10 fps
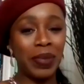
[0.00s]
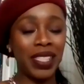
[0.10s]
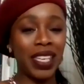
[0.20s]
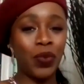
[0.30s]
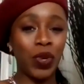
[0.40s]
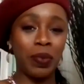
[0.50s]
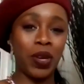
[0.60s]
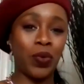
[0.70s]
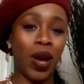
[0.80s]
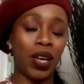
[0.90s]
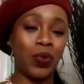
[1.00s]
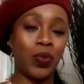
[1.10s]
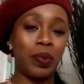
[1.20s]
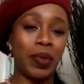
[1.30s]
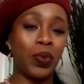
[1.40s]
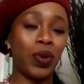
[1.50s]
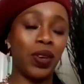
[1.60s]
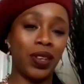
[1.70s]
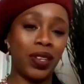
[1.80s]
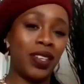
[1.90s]
sticking with me and rocking with me, we're
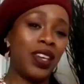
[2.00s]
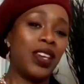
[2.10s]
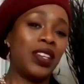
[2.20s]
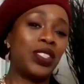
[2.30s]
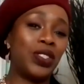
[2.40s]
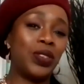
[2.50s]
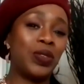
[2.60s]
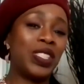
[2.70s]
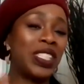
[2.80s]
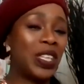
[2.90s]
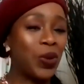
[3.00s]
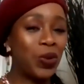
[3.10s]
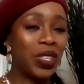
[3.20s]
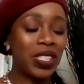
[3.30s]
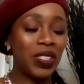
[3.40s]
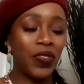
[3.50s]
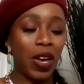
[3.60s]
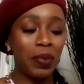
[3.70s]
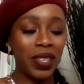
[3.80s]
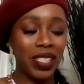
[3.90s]
going to see who these
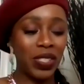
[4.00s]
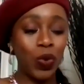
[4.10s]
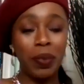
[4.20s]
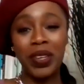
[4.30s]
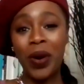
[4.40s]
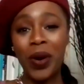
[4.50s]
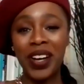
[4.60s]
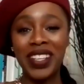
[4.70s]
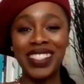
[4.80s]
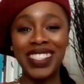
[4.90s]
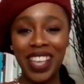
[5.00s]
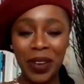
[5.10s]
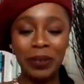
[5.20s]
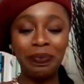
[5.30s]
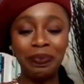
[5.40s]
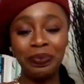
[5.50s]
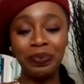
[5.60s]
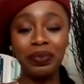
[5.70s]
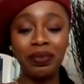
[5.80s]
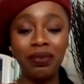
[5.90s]
fabulous women are. So
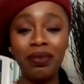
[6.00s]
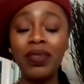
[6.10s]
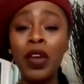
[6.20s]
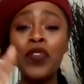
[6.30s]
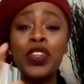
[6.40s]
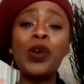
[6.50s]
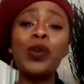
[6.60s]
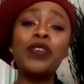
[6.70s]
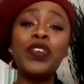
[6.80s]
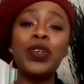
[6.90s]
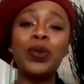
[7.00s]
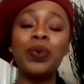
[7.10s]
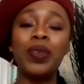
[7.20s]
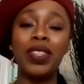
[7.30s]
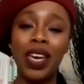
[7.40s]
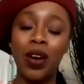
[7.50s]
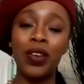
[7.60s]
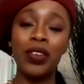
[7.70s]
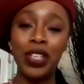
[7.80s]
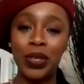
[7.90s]
for those of you that are
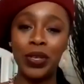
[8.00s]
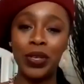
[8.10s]
new